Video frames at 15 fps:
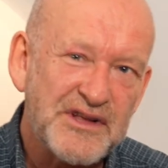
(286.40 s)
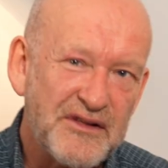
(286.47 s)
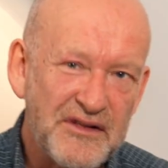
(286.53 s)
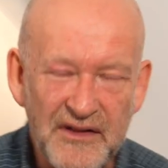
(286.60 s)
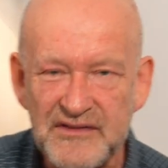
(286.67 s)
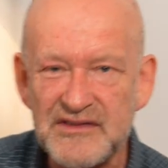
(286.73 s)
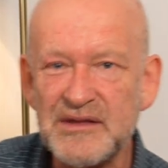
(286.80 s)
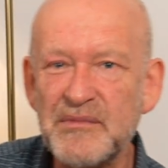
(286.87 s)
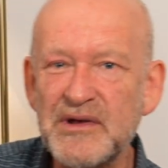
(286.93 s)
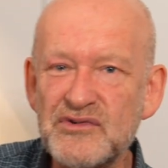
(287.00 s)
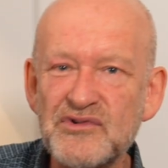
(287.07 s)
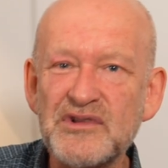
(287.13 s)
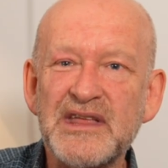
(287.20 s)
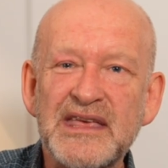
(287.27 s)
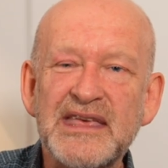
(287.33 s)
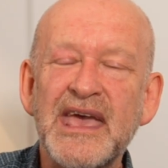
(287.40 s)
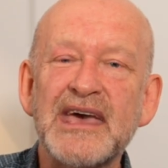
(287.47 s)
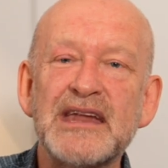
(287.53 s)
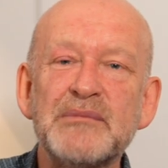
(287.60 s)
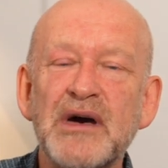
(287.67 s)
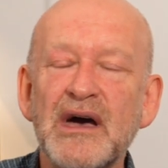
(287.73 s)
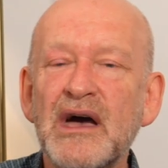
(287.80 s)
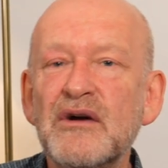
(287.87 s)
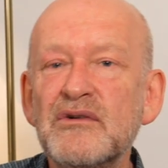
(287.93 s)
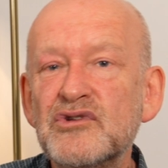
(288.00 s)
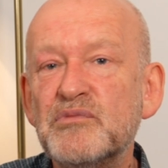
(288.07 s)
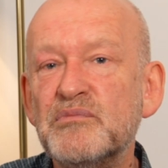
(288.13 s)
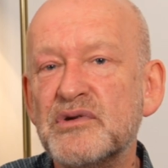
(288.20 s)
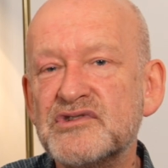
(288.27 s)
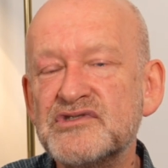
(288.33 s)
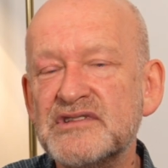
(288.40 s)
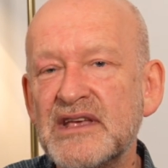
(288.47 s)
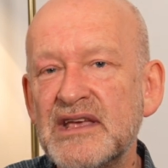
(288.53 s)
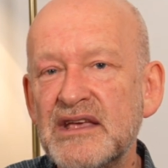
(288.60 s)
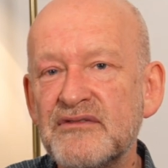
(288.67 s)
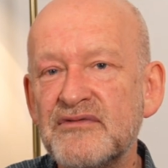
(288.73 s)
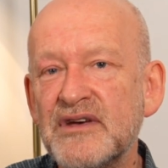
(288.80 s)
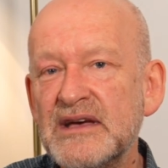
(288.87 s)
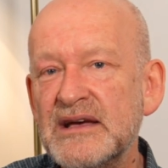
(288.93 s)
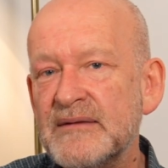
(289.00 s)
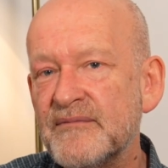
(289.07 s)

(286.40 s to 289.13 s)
that Lindemann really care about how you perceive